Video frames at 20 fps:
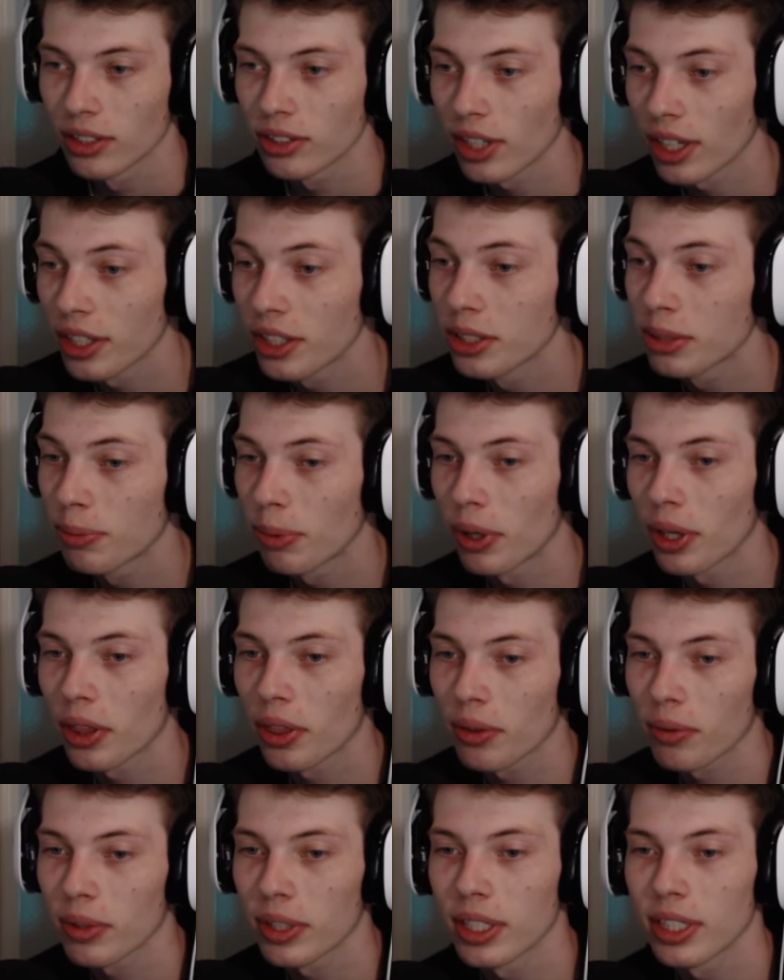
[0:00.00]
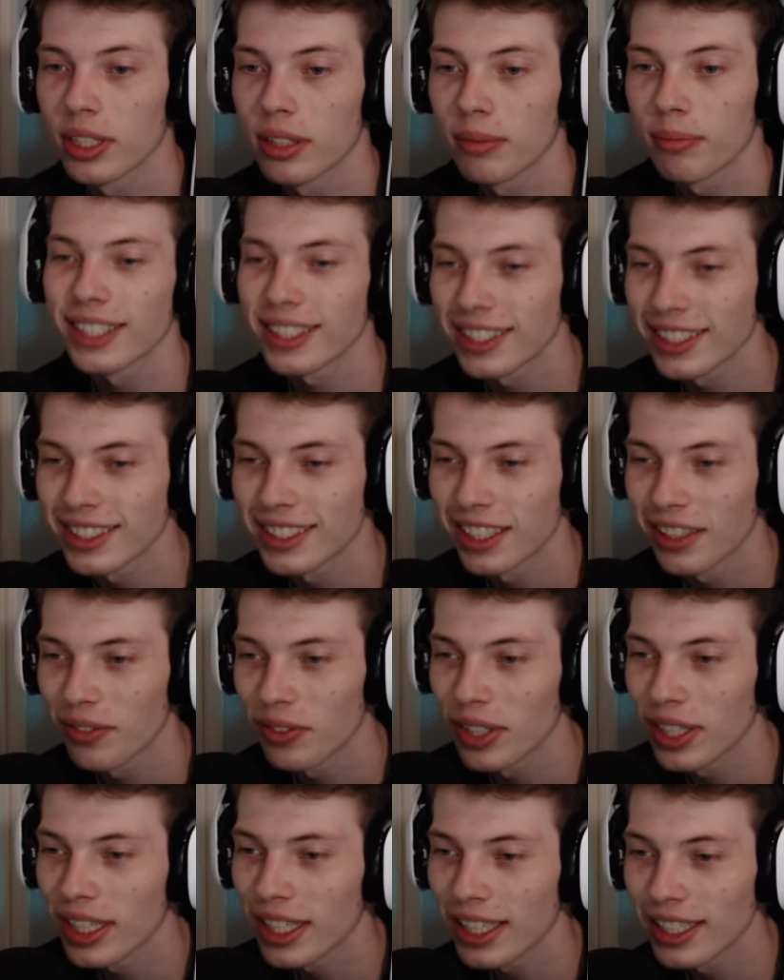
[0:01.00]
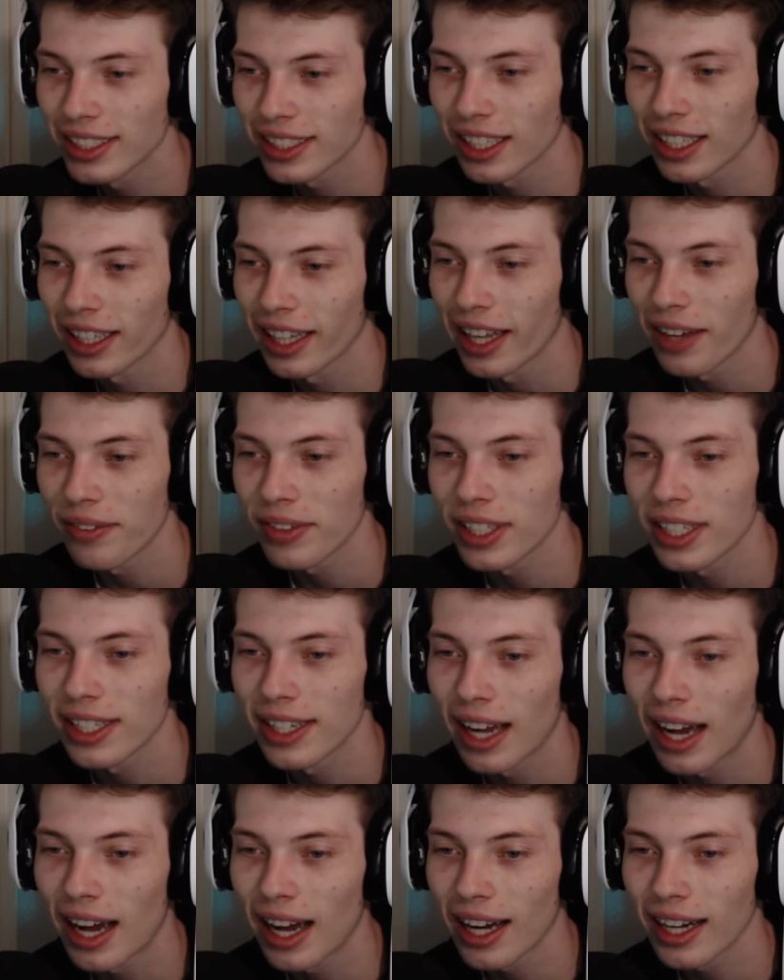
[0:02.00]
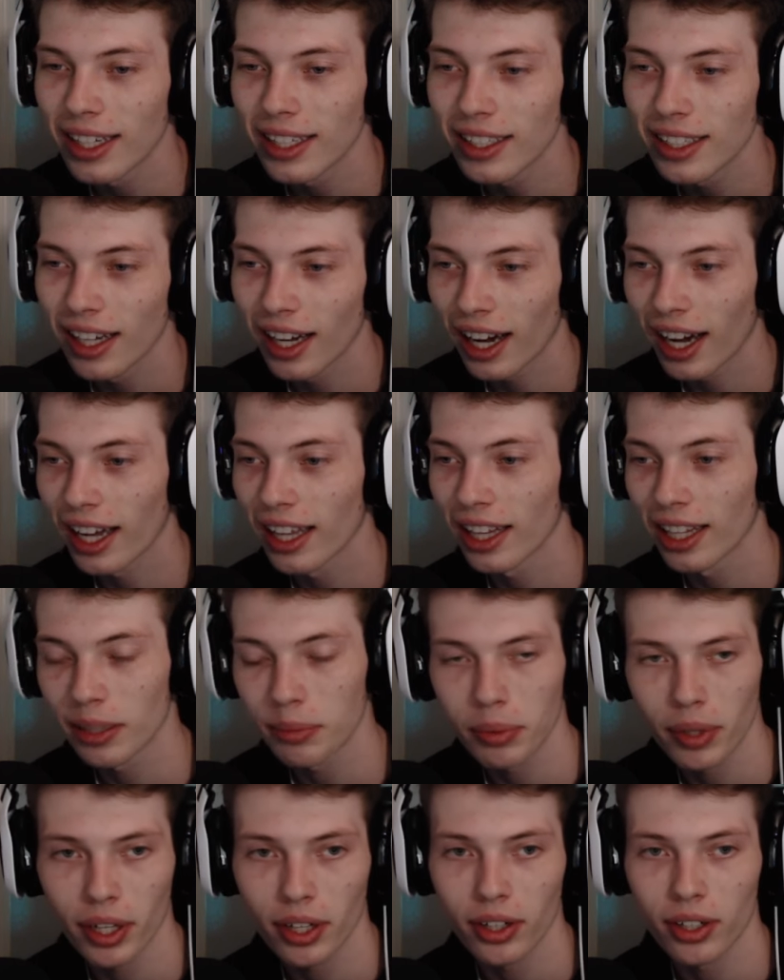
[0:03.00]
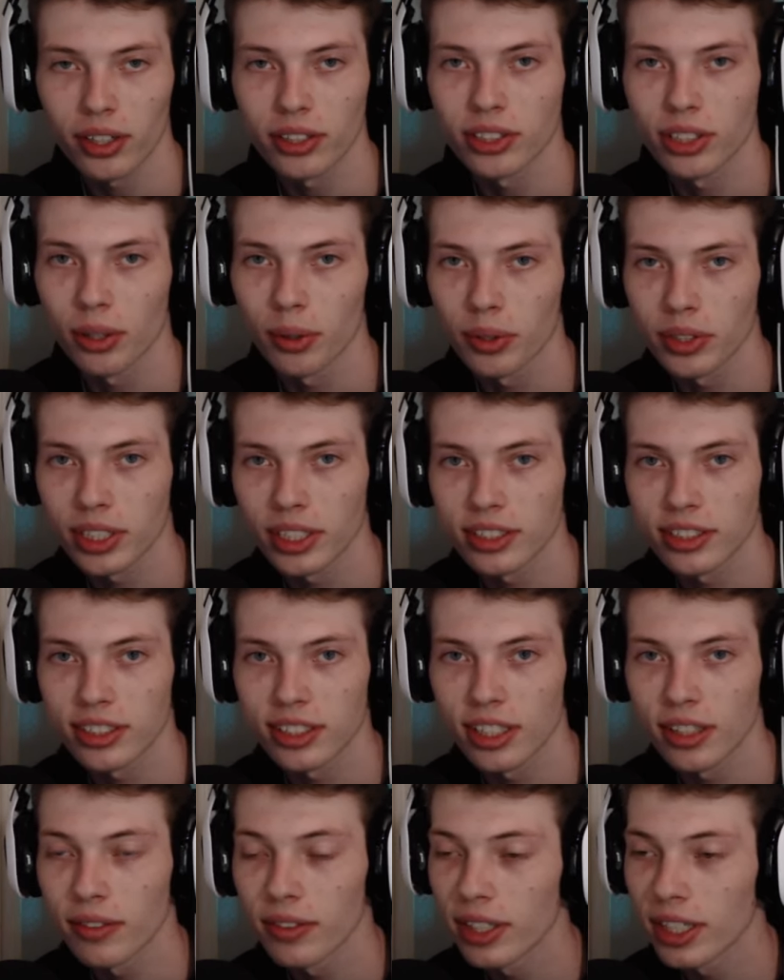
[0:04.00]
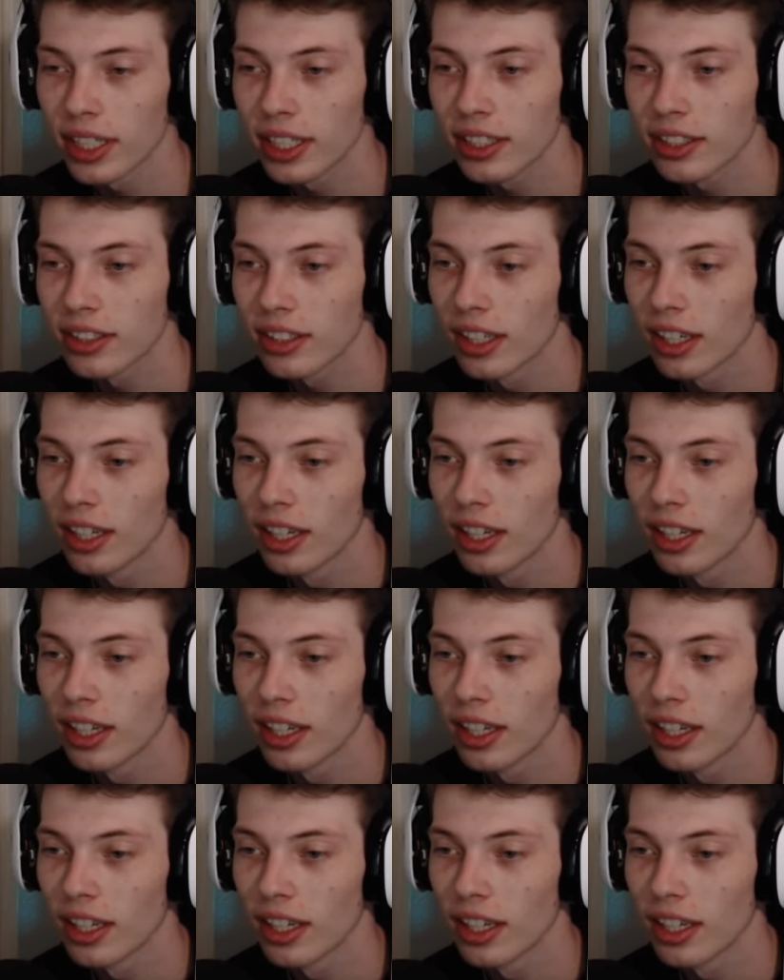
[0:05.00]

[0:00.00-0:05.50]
So I use 0.3. My sensitivity is 11.9. I like playing on a slower sensitivity.